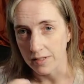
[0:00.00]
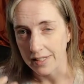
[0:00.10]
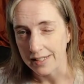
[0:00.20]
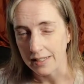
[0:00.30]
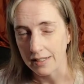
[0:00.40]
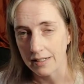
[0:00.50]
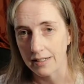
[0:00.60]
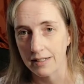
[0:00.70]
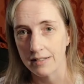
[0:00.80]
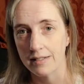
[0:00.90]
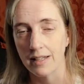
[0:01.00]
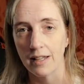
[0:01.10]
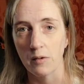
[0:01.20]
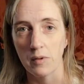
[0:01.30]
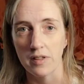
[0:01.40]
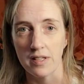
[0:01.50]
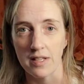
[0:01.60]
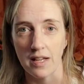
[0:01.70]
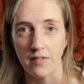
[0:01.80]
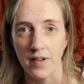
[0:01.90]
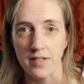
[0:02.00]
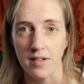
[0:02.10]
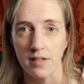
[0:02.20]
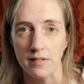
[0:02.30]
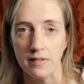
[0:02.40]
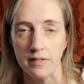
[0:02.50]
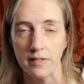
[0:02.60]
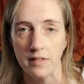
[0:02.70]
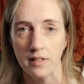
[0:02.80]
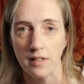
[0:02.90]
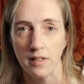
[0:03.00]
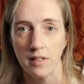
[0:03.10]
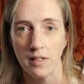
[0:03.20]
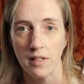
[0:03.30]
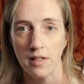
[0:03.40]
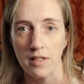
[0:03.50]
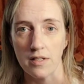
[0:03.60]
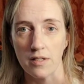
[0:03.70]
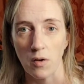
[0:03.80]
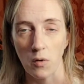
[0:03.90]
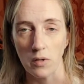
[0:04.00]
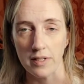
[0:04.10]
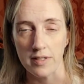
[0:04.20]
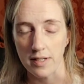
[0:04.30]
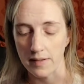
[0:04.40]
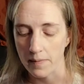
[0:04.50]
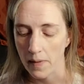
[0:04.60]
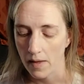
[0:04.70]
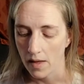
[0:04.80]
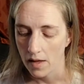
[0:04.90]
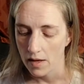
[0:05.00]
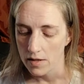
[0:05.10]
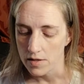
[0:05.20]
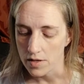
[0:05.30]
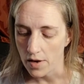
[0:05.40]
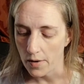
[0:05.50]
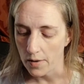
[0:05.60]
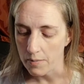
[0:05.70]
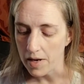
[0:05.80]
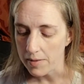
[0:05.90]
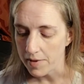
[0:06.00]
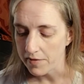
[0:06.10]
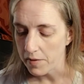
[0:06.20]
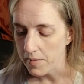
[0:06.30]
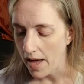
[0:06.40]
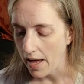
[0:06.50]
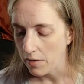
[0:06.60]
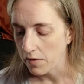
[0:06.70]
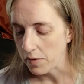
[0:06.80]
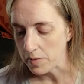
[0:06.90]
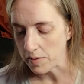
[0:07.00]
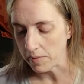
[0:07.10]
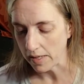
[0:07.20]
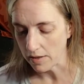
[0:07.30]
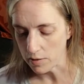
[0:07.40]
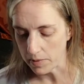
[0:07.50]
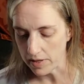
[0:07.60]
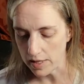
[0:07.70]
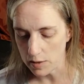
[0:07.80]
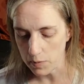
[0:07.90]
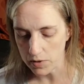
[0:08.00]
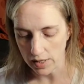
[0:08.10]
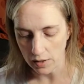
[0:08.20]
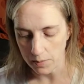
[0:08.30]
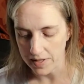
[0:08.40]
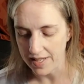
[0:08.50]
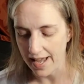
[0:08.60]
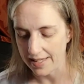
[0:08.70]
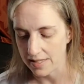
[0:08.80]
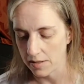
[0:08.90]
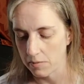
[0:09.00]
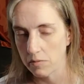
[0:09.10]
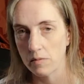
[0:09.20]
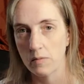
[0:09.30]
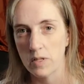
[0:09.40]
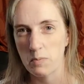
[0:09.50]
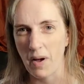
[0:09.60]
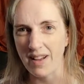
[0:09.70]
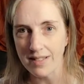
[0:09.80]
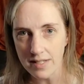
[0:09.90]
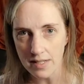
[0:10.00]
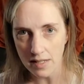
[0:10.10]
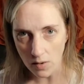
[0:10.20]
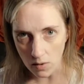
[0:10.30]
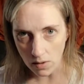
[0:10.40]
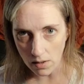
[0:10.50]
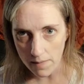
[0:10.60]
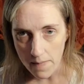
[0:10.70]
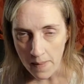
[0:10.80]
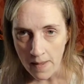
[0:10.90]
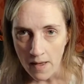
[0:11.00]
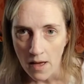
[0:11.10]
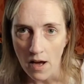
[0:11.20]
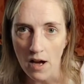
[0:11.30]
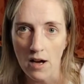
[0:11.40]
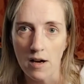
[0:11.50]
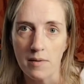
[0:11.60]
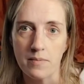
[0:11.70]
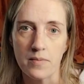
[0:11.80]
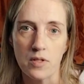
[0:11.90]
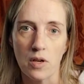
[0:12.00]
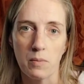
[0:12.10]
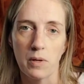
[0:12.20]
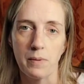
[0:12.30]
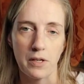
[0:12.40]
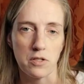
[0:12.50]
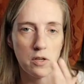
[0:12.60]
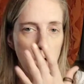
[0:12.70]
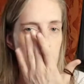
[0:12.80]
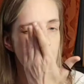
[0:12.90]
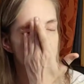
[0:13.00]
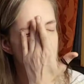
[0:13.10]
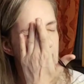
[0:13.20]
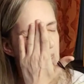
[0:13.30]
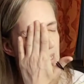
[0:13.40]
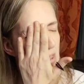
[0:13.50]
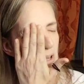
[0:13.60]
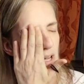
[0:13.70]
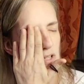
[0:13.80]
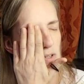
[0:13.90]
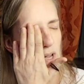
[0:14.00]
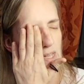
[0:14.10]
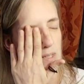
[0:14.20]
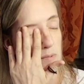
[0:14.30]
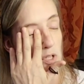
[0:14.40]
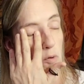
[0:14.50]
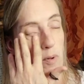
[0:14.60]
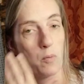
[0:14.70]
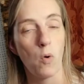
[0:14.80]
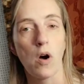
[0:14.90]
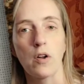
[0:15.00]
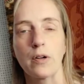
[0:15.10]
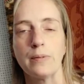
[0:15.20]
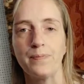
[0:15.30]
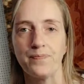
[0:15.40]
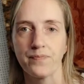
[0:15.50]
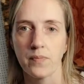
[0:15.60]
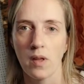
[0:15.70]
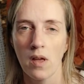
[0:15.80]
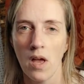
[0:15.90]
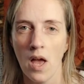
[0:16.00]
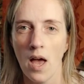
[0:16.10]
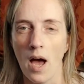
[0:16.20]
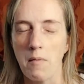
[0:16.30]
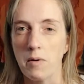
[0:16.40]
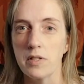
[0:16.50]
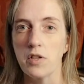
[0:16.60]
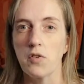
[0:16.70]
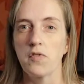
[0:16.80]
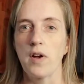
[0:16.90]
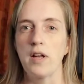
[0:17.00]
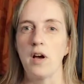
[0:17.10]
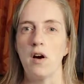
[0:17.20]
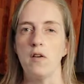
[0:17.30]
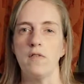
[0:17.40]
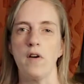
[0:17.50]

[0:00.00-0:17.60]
like dealing with the side effects of this whole incident. So it might have been from that or from something else, but this particular piece had some spots in the corner. So I put a picture up because I I'd try some soap and water. I'm always so afraid of